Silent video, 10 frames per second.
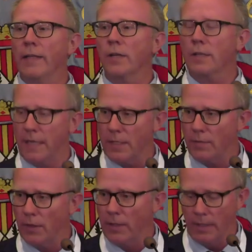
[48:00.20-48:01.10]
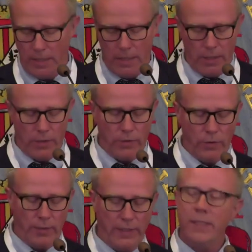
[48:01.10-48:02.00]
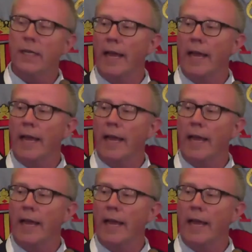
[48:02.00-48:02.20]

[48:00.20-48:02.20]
and successful EUNICE